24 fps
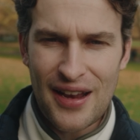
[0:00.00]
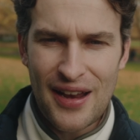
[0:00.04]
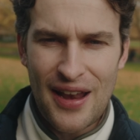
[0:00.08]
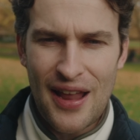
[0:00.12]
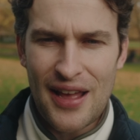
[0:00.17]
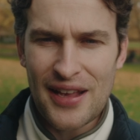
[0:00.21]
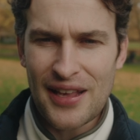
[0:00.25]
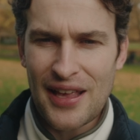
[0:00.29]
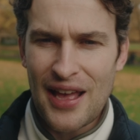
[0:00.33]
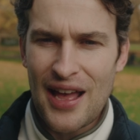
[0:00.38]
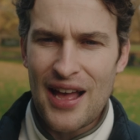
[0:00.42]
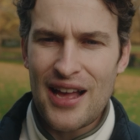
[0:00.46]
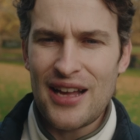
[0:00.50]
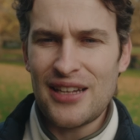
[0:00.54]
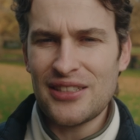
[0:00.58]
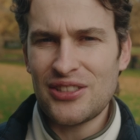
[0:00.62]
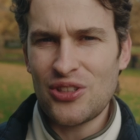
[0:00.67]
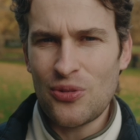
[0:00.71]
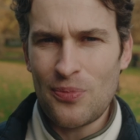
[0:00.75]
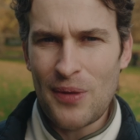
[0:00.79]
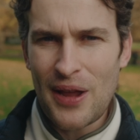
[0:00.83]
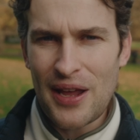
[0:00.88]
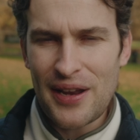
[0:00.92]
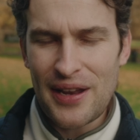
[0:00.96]
like a
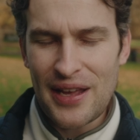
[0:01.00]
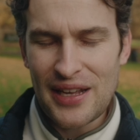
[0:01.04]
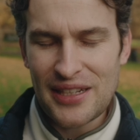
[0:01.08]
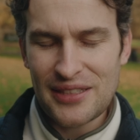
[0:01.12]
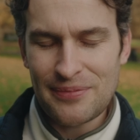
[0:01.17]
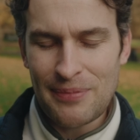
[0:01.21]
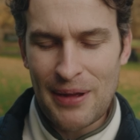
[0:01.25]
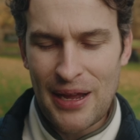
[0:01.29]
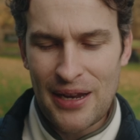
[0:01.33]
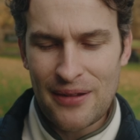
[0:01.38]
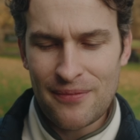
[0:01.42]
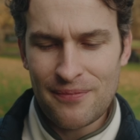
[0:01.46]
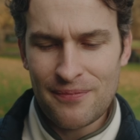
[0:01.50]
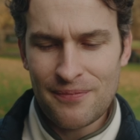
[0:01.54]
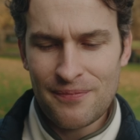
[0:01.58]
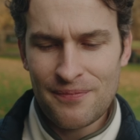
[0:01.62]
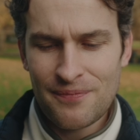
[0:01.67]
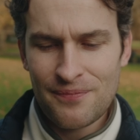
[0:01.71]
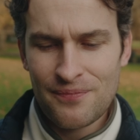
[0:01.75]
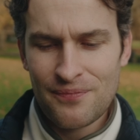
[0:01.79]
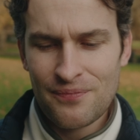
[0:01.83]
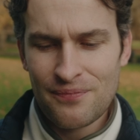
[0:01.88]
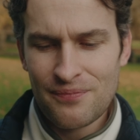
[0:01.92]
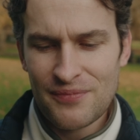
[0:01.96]
Hasselblad XPAN.
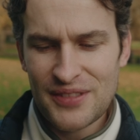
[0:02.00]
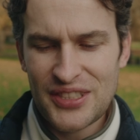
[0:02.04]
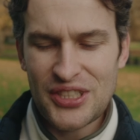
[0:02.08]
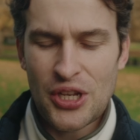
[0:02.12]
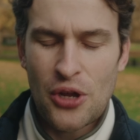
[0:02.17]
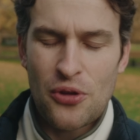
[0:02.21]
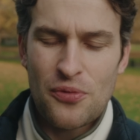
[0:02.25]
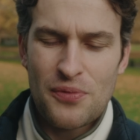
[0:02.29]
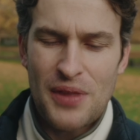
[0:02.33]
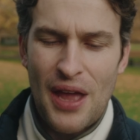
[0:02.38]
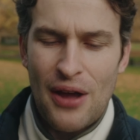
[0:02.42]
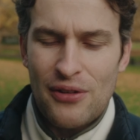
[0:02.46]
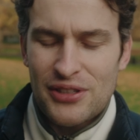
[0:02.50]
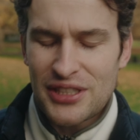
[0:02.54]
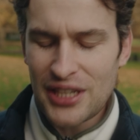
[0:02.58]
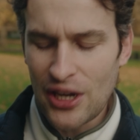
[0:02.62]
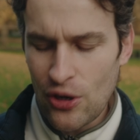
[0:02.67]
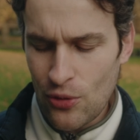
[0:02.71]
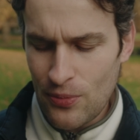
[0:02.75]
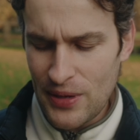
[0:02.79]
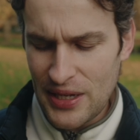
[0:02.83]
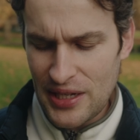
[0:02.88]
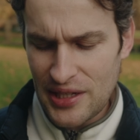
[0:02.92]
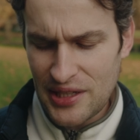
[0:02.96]
So that was a
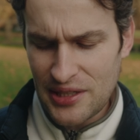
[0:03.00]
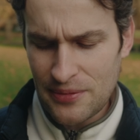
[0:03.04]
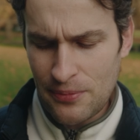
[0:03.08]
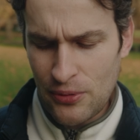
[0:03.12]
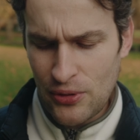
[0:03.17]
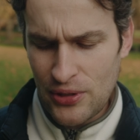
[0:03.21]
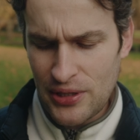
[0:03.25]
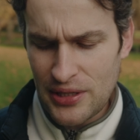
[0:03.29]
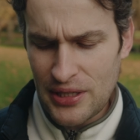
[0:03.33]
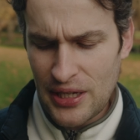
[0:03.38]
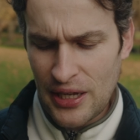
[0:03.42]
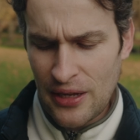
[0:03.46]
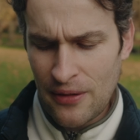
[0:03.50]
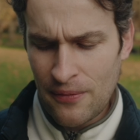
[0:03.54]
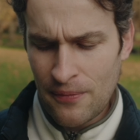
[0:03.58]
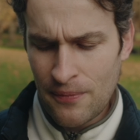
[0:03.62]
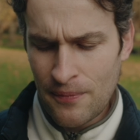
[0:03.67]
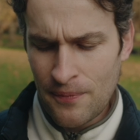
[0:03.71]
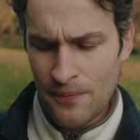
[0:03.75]
little bit disappointing.